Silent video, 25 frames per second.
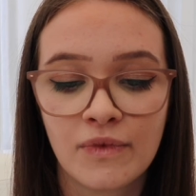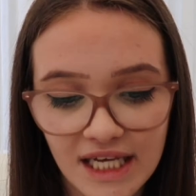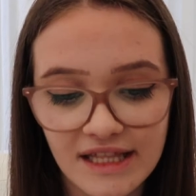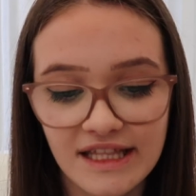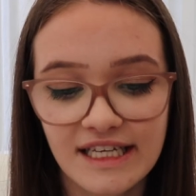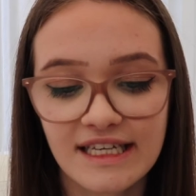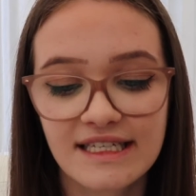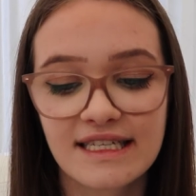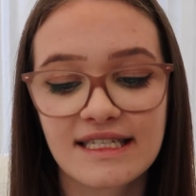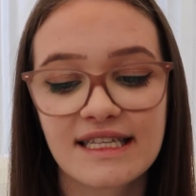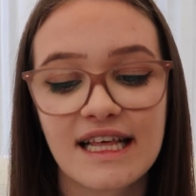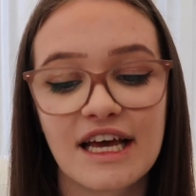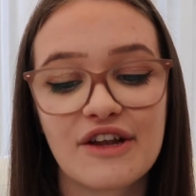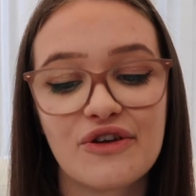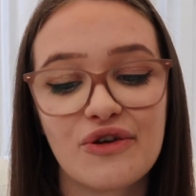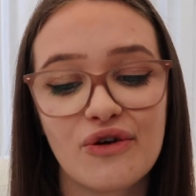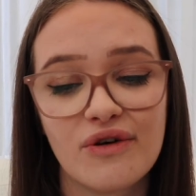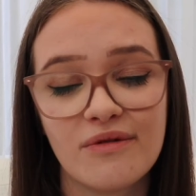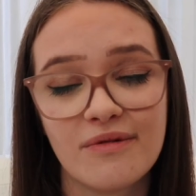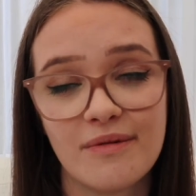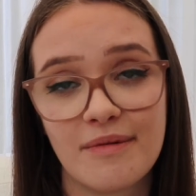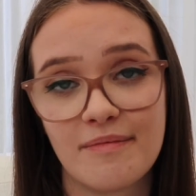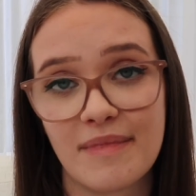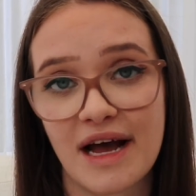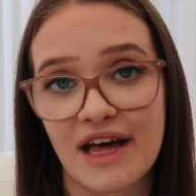This is their
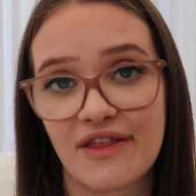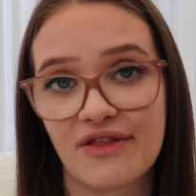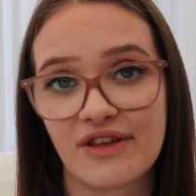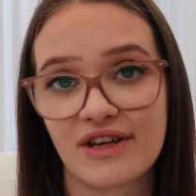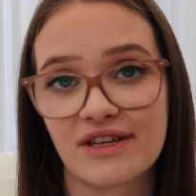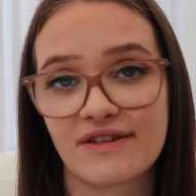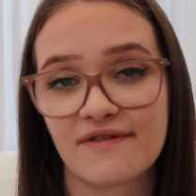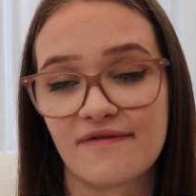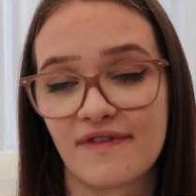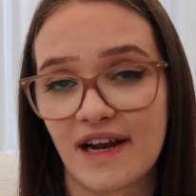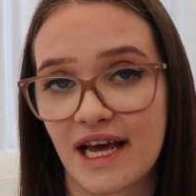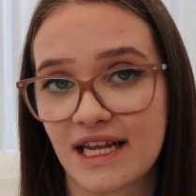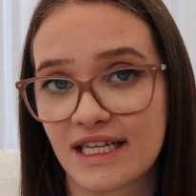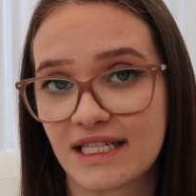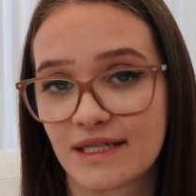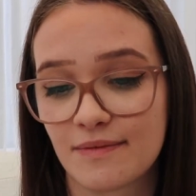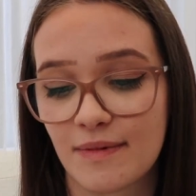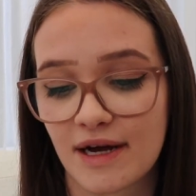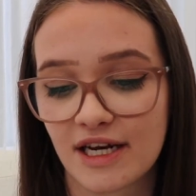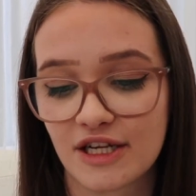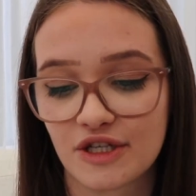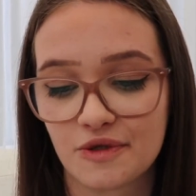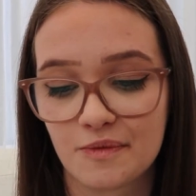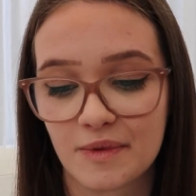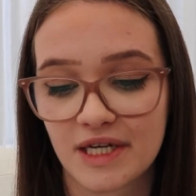normal method of land
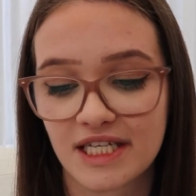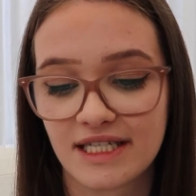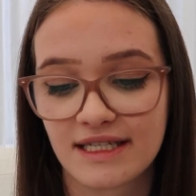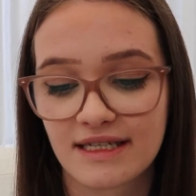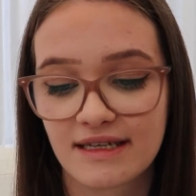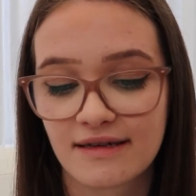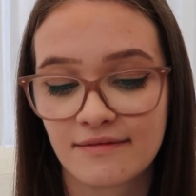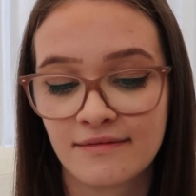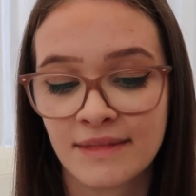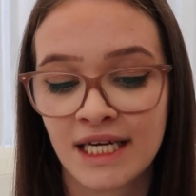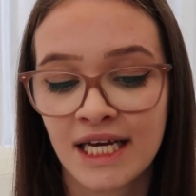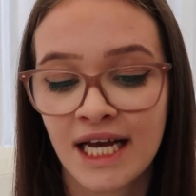management.